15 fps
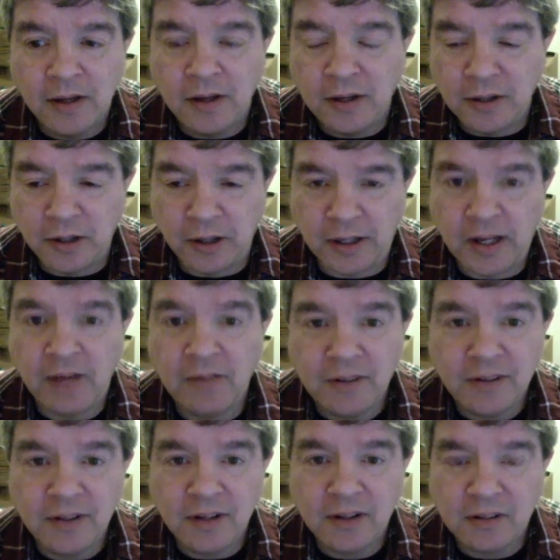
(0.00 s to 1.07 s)
You give it to the
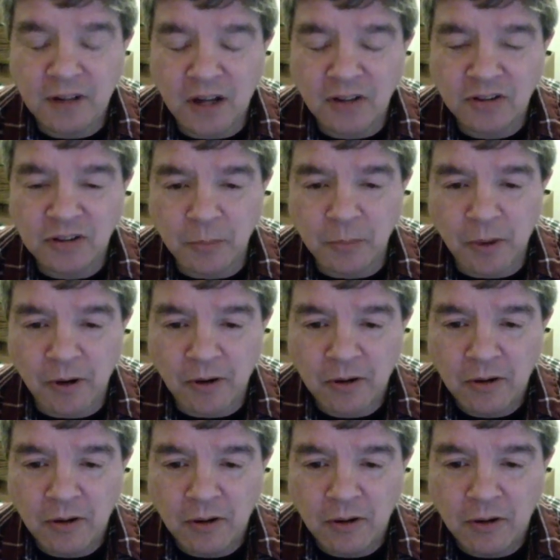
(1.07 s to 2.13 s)
customer,
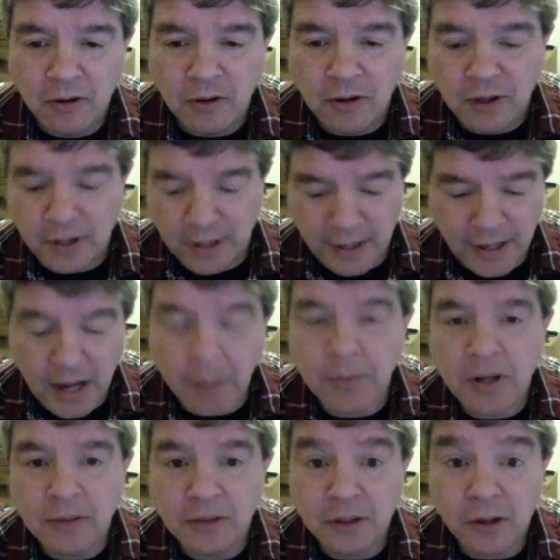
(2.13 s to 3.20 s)
and I'm not
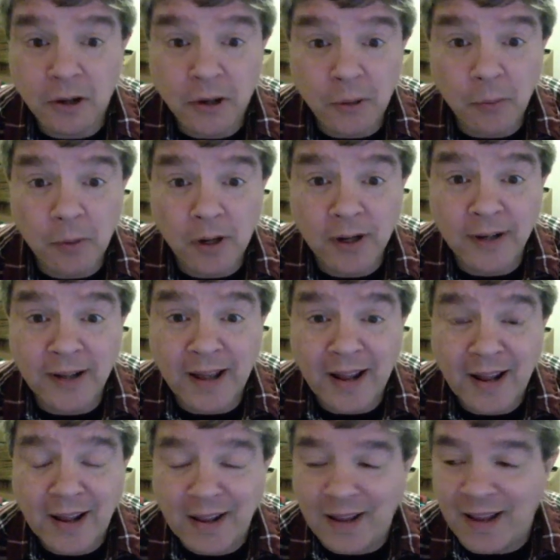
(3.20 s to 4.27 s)
the only one that
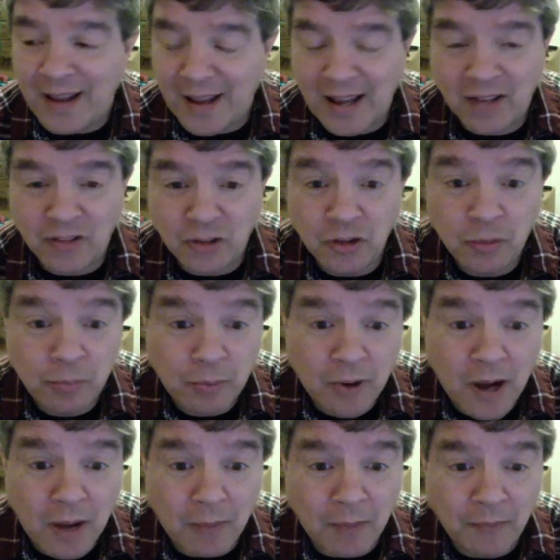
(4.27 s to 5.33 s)
has this
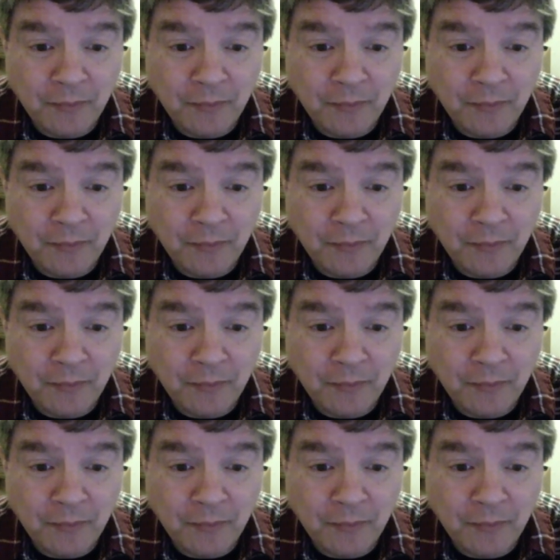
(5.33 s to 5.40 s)
problem.